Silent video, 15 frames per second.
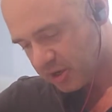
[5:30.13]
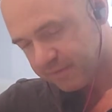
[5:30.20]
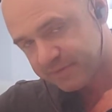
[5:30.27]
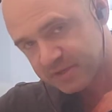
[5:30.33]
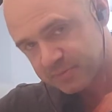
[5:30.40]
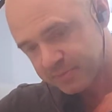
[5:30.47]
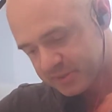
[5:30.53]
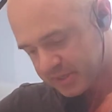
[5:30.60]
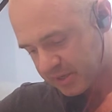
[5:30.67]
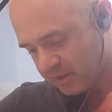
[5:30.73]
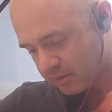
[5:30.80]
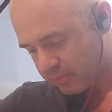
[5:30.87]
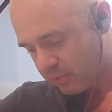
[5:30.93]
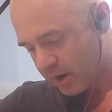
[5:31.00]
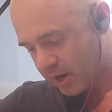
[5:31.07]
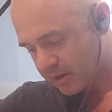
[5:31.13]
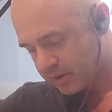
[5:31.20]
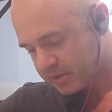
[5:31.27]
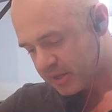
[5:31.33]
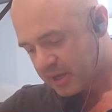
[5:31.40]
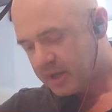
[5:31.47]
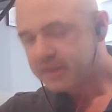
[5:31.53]
of this particular
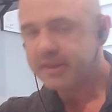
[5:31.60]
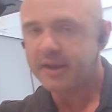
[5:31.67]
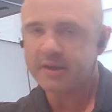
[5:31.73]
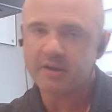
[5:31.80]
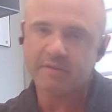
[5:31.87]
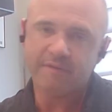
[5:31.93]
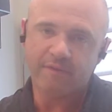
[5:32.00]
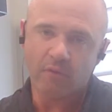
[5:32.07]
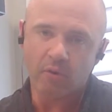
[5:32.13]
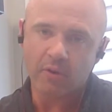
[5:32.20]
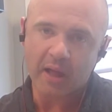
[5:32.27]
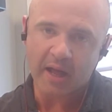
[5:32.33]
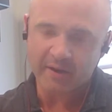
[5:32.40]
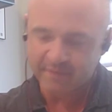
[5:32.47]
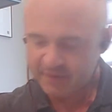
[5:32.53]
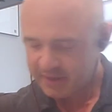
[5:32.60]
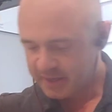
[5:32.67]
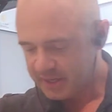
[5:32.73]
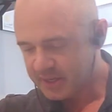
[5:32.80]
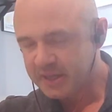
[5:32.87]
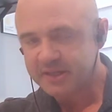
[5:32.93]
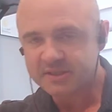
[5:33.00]
product, then it can fall out of
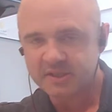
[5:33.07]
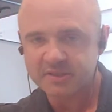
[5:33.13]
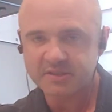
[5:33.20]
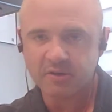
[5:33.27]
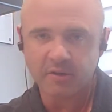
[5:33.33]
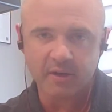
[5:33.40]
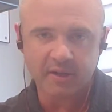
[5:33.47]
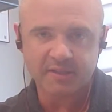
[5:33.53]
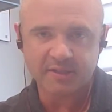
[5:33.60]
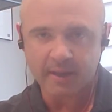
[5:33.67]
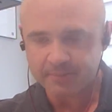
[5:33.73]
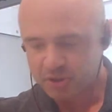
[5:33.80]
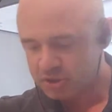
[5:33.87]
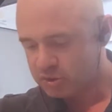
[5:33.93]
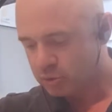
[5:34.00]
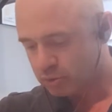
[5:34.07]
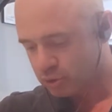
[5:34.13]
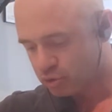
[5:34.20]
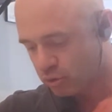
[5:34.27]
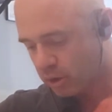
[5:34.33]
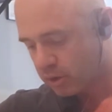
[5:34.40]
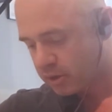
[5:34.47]
it's considered an exception to a
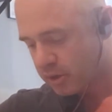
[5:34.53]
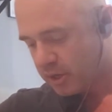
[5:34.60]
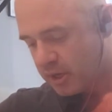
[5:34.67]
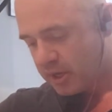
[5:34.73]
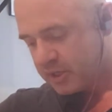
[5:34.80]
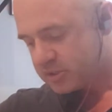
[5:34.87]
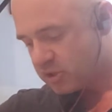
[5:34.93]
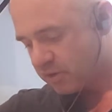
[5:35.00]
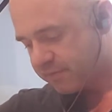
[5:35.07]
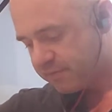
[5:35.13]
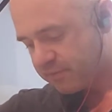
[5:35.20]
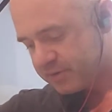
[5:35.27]
drug. So for